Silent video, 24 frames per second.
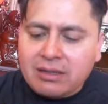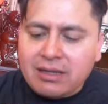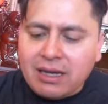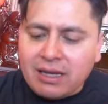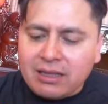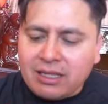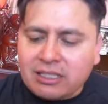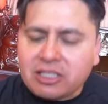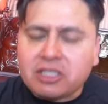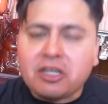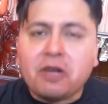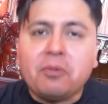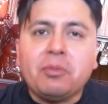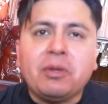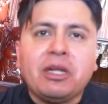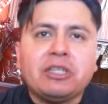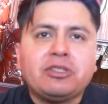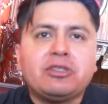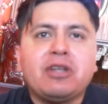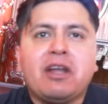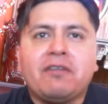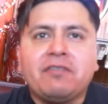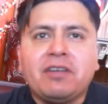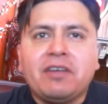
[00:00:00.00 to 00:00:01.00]
Yeah, that's a
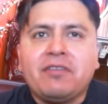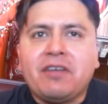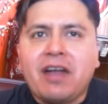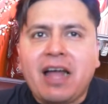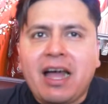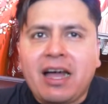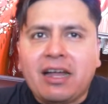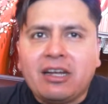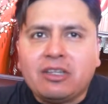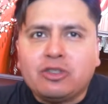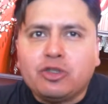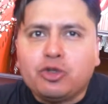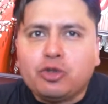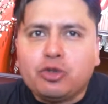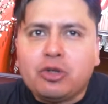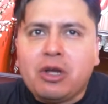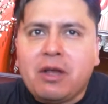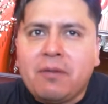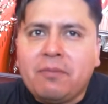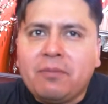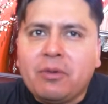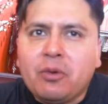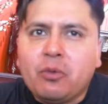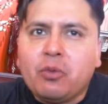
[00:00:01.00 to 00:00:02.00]
combination I've never had.
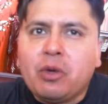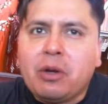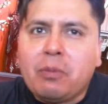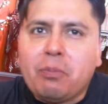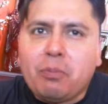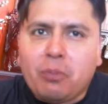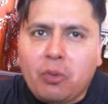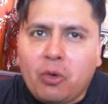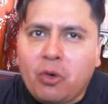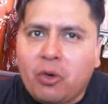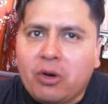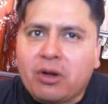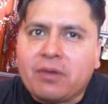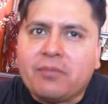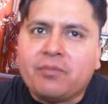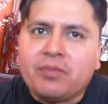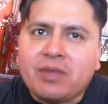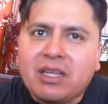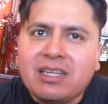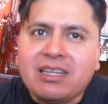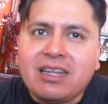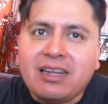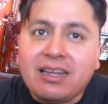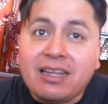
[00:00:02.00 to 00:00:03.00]
Shrimp with pork
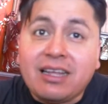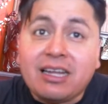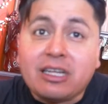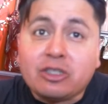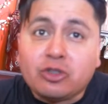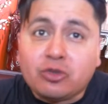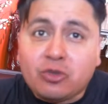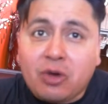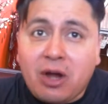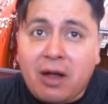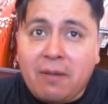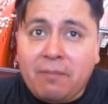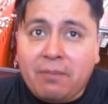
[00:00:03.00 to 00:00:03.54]
in a lettuce wrap.